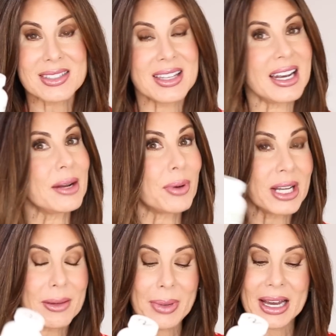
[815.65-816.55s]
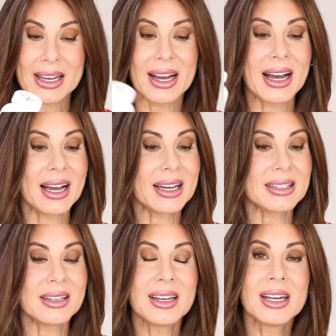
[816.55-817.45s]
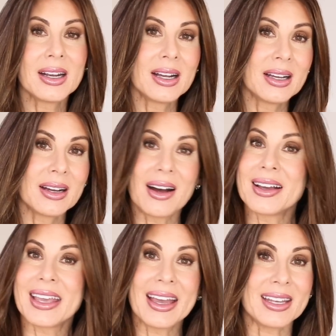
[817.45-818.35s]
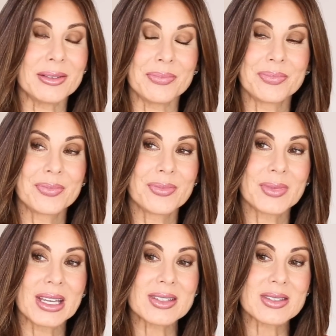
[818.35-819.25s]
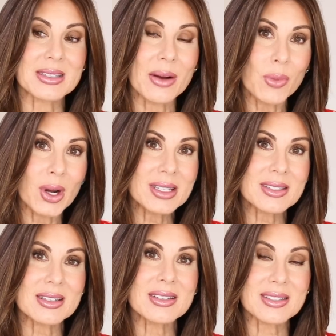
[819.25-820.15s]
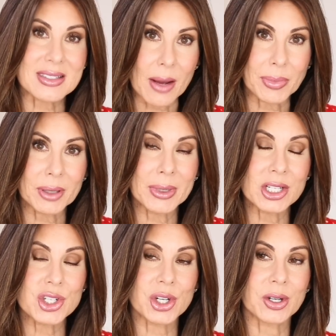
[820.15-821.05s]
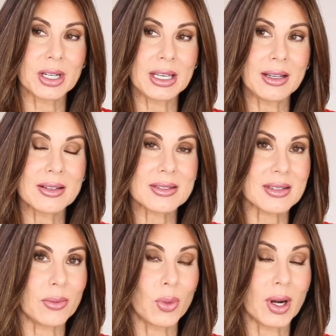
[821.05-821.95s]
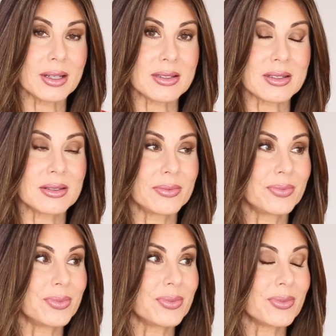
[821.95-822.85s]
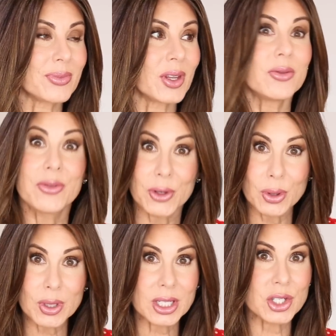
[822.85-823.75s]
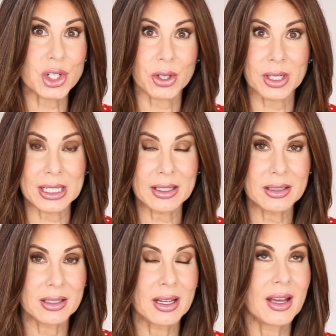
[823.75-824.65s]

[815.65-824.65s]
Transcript: Then I bring it back on. Again, someone's supplement journey, someone's food journey,